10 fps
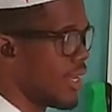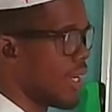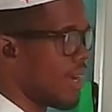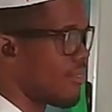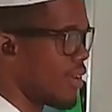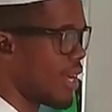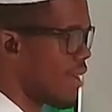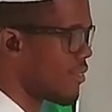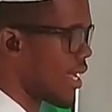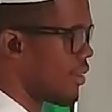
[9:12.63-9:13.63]
Now for a
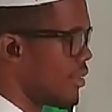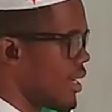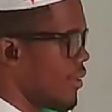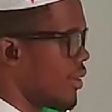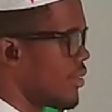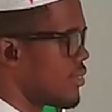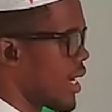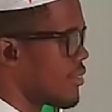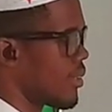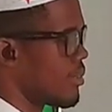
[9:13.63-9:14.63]
left diagonal, we're going to
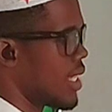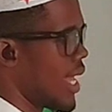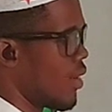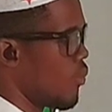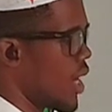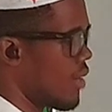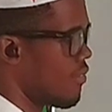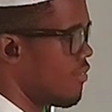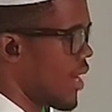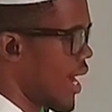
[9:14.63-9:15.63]
have something like 1,
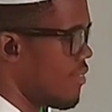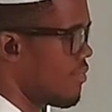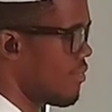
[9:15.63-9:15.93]
5,